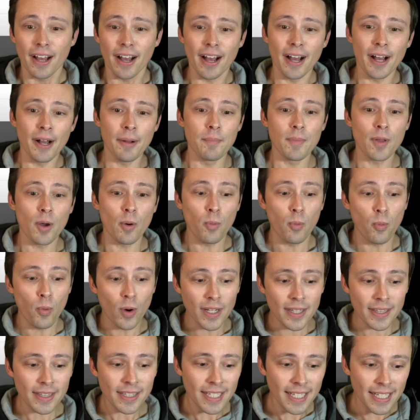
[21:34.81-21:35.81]
Um,
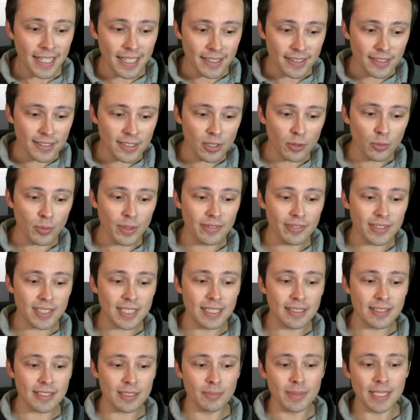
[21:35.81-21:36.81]
one thing is, we've
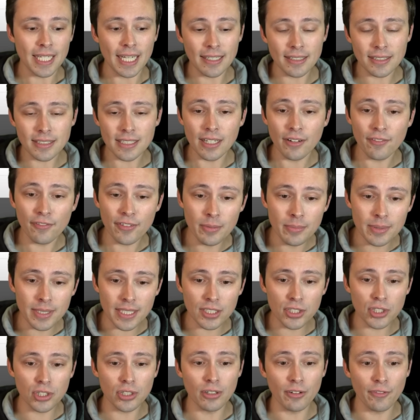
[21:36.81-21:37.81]
seen some testing from
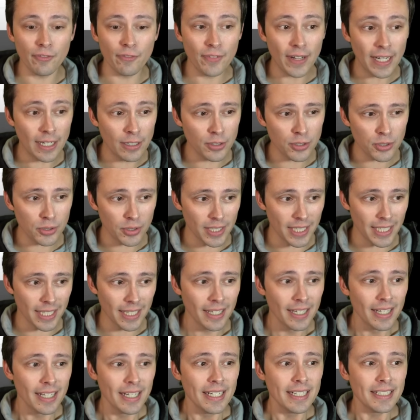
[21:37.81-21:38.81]
Digital
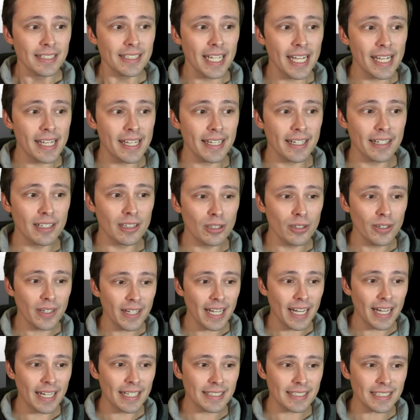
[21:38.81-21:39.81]
Foundry taking a
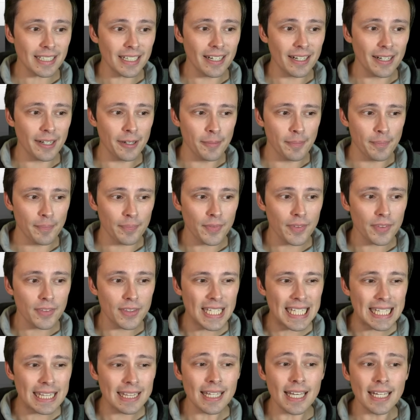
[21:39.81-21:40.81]
look at um,
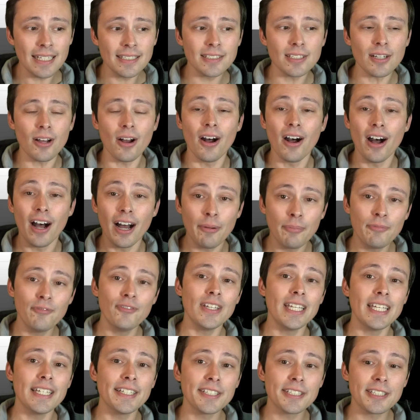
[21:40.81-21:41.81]
the less
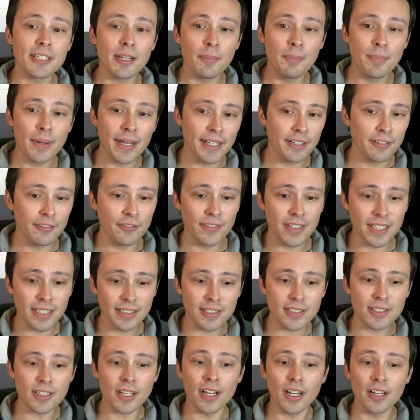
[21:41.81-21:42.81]
obvious
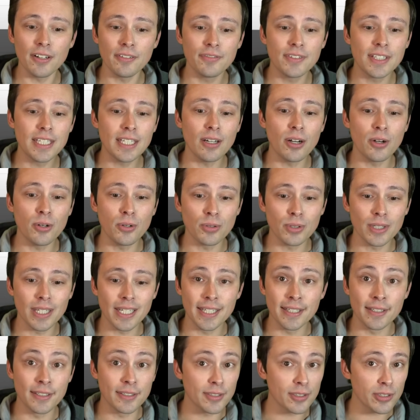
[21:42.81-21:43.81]
benefits of the
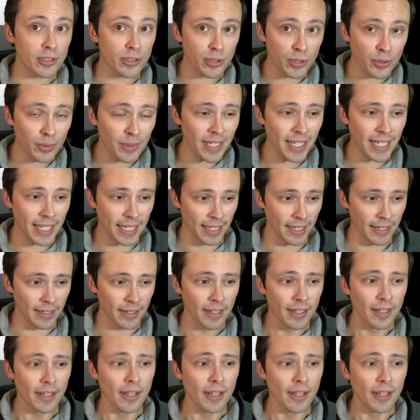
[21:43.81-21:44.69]
OLED screen,